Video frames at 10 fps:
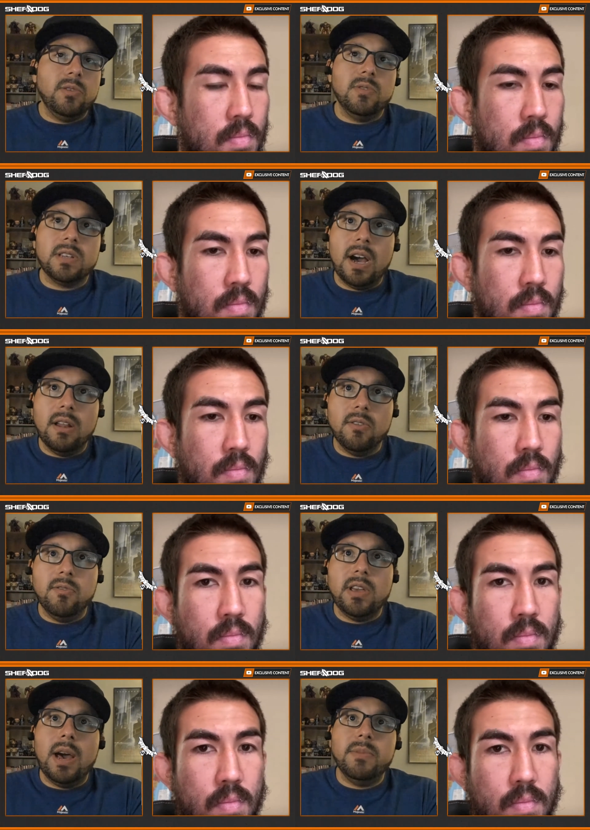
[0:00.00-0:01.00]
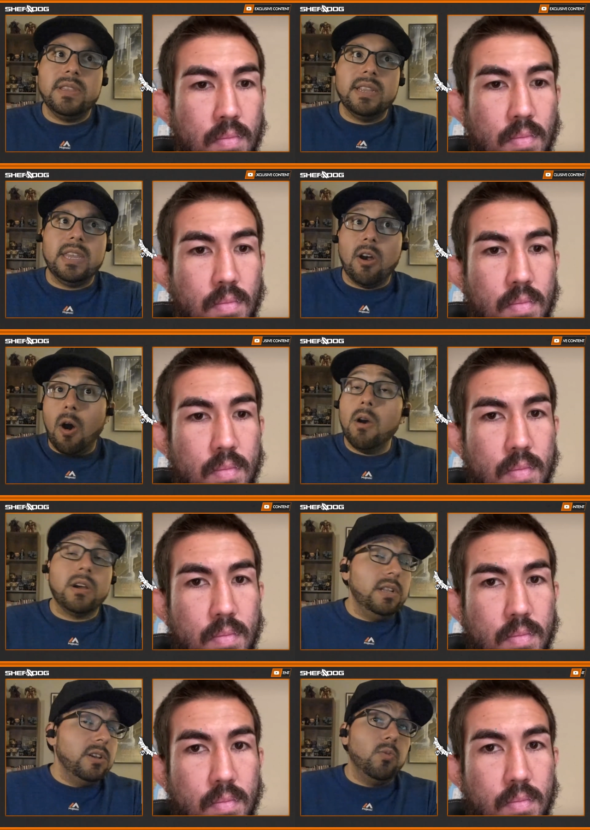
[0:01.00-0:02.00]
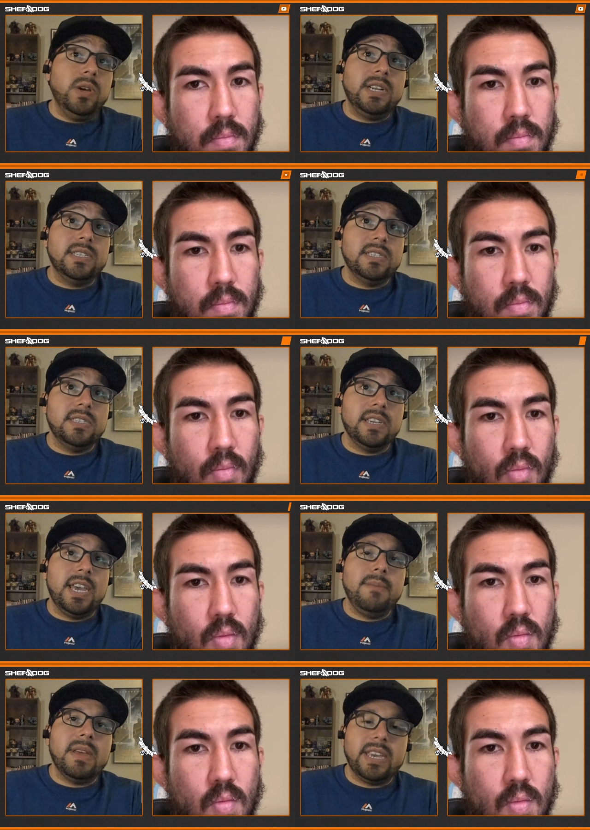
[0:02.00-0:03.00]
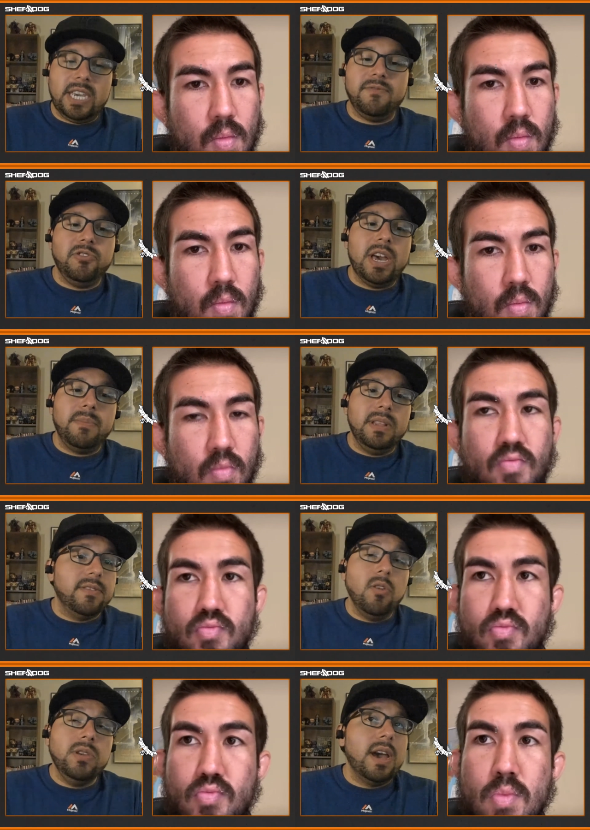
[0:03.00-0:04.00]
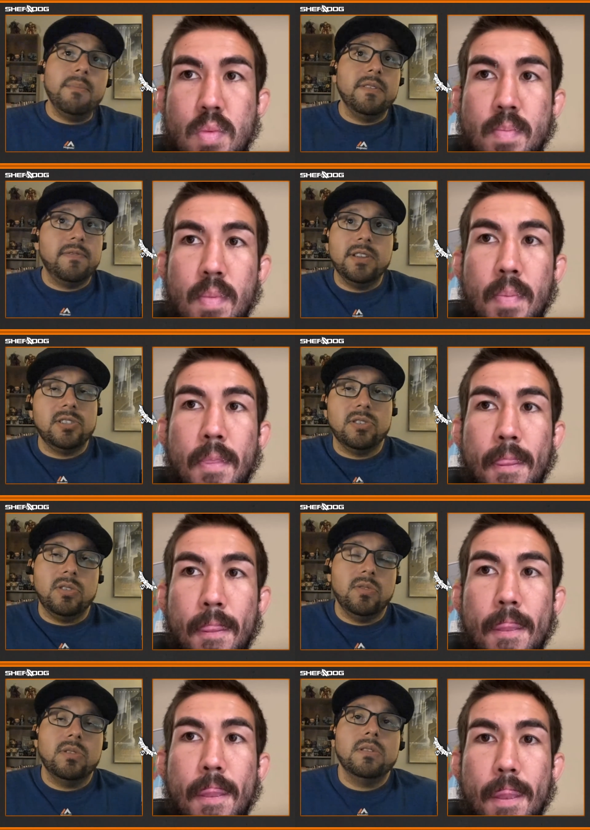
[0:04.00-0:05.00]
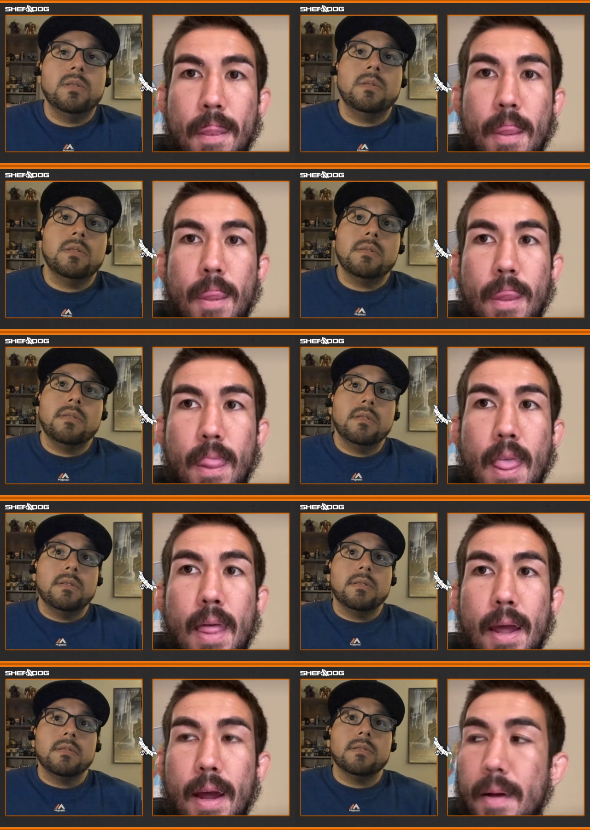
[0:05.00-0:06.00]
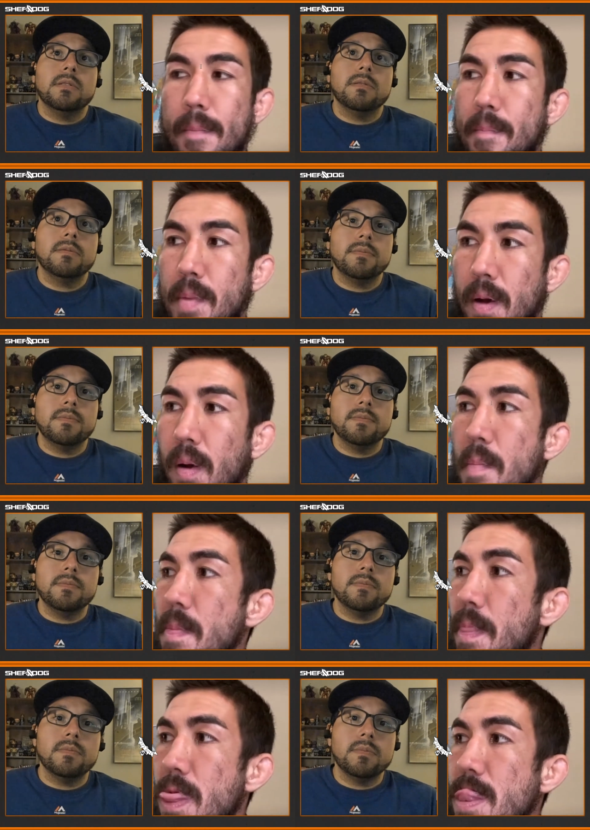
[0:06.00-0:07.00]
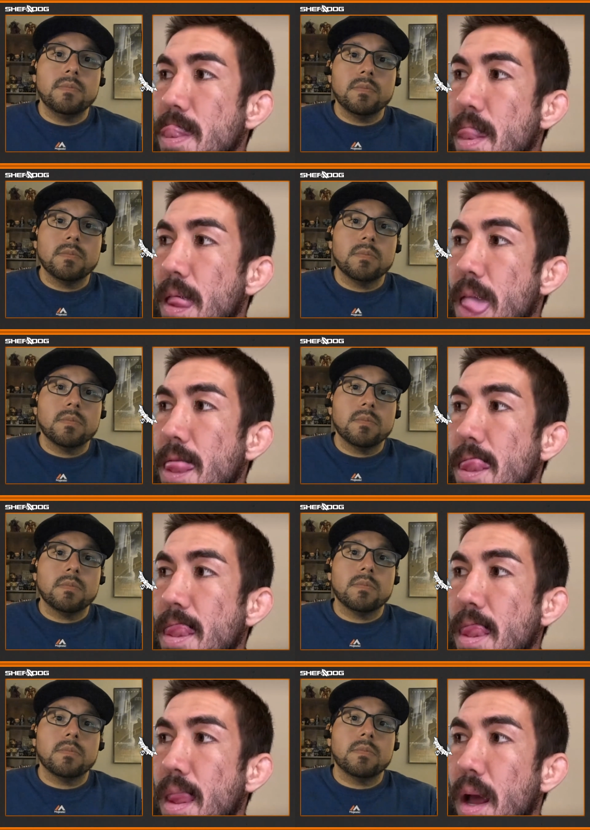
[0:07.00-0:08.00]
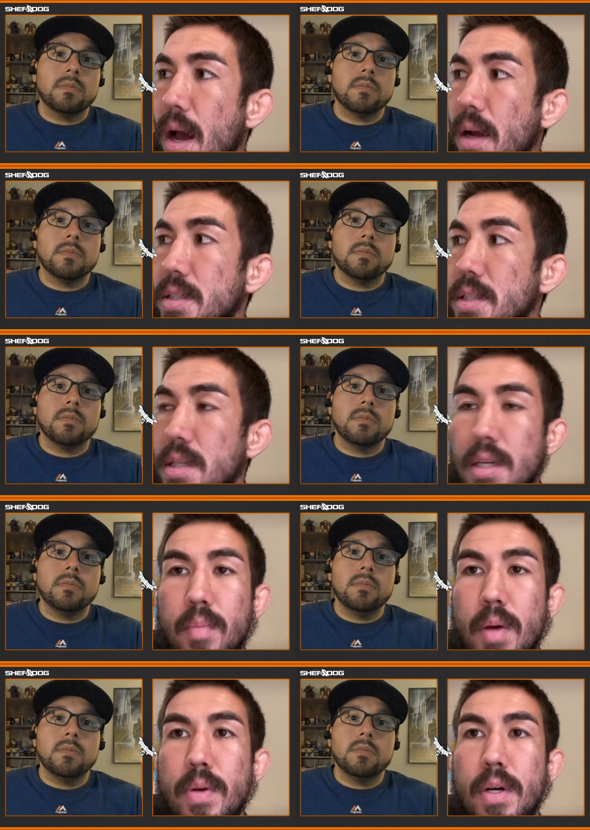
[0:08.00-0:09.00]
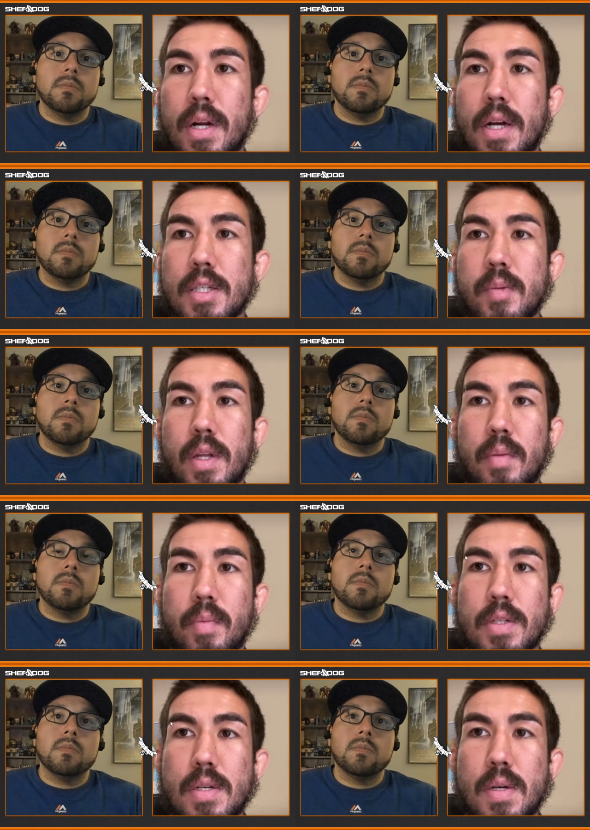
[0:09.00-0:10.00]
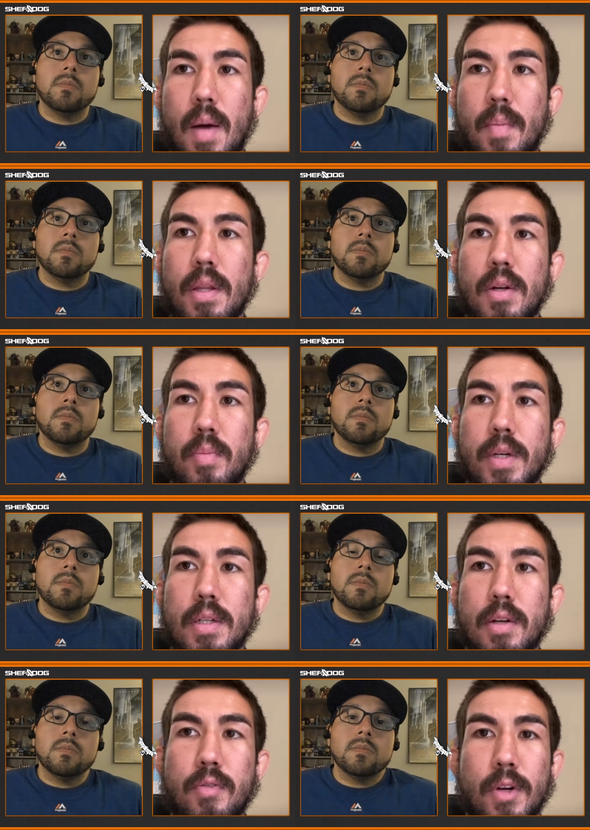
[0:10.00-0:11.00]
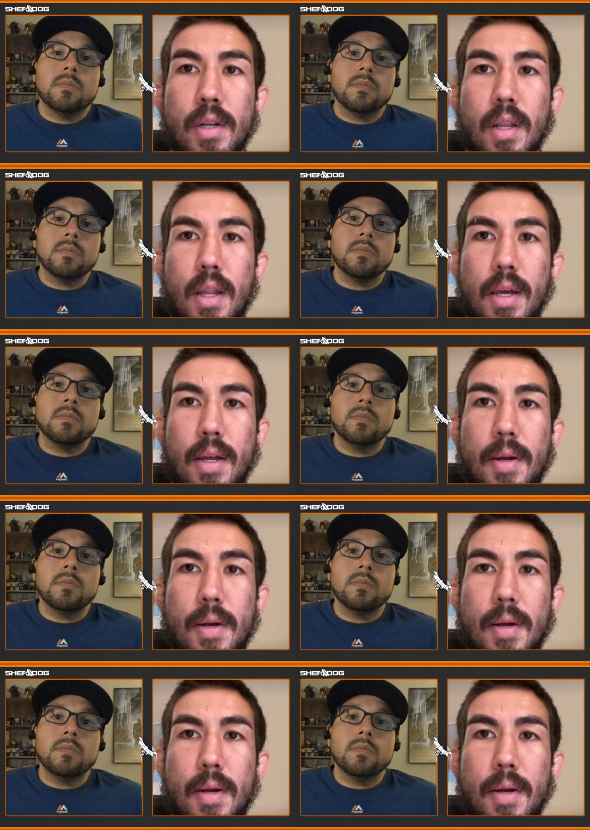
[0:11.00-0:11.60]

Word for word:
Speaker 1: with Kanoyama that there are clear weaknesses in the game that give you that belief, oh yeah, I'm going to finish this dude?
Speaker 2: Yeah, um, I honestly think he might be underestimating me too. I'm a little bit different. Like,